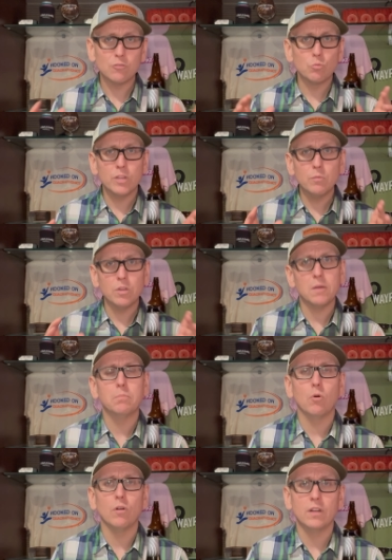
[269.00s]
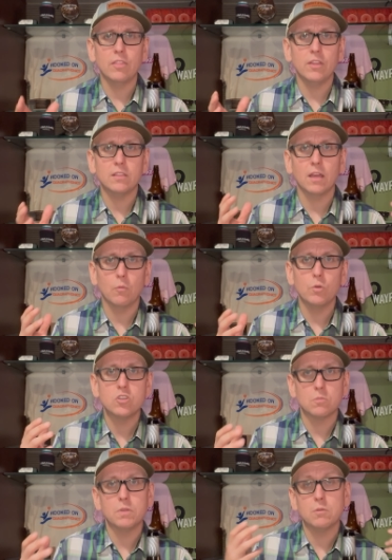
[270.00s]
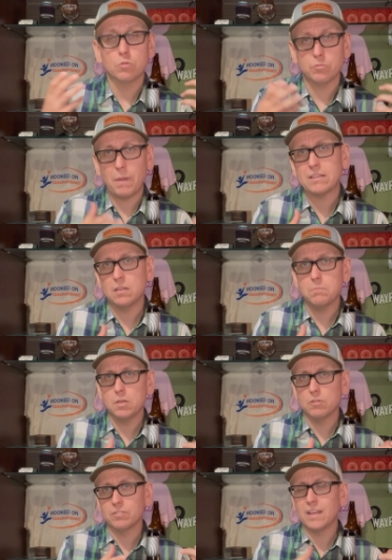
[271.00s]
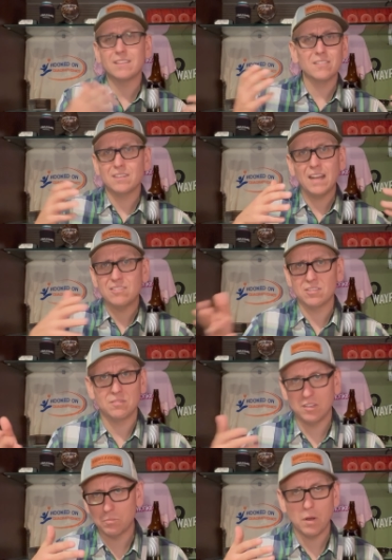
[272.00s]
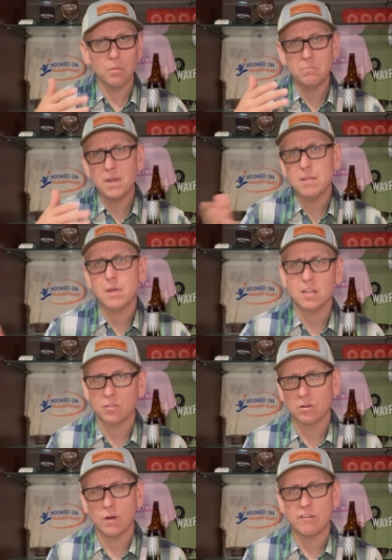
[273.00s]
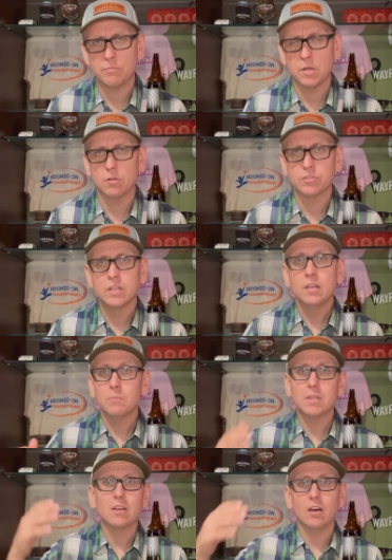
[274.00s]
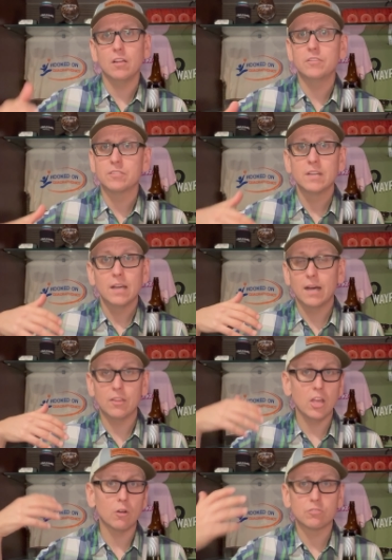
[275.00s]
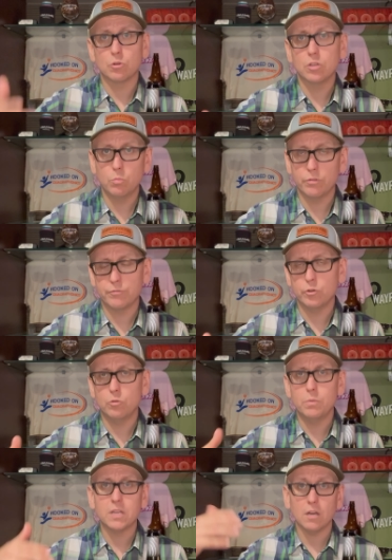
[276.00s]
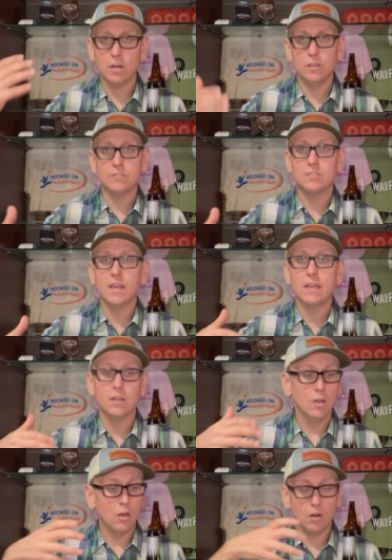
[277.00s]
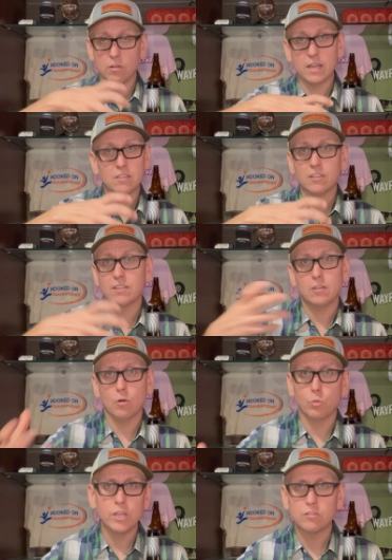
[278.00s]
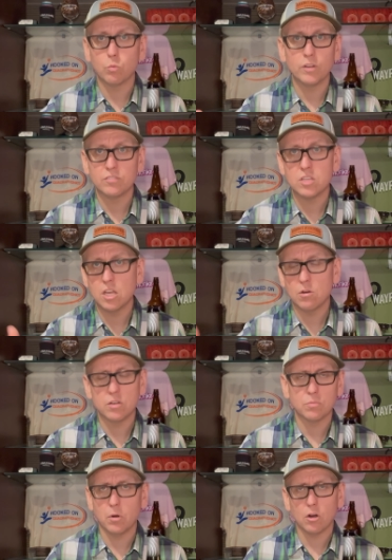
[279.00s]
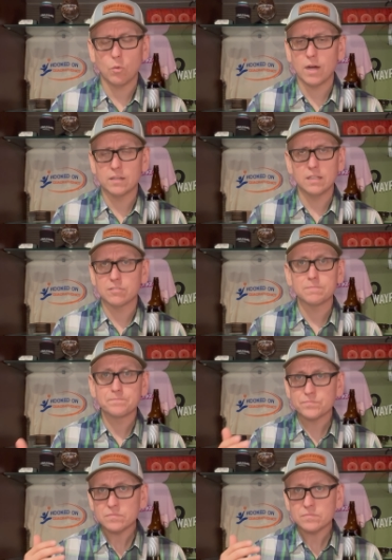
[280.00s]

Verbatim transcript: and that's really really important i think that we should be respecting beers like this and not just this beer but many many other craft beers because uh, they are so good with food because they are like this that they're released once a year and in small quantities